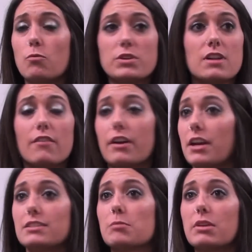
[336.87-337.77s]
was not
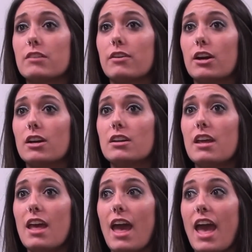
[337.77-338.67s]
very accepting of her.
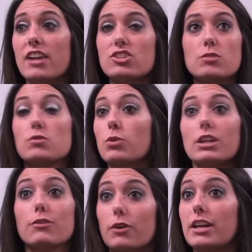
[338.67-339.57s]
And she was
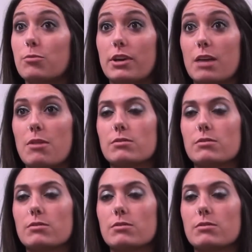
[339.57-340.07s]
really afraid to bring him.